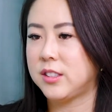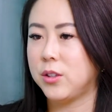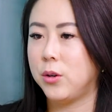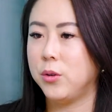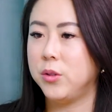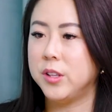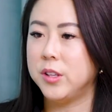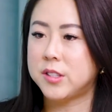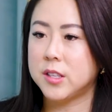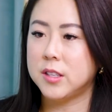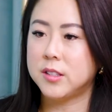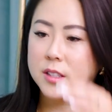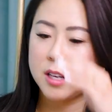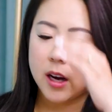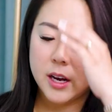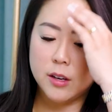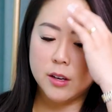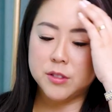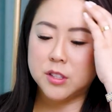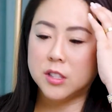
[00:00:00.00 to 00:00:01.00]
So this is
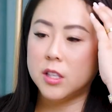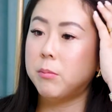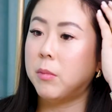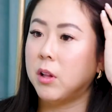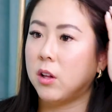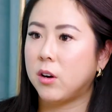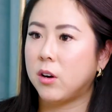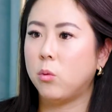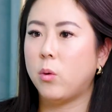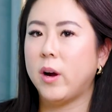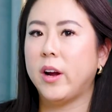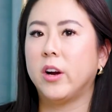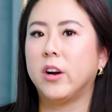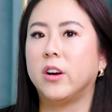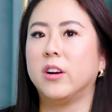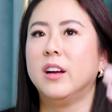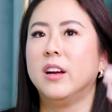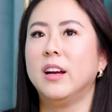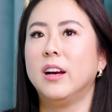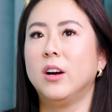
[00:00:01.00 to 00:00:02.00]
kind of similar where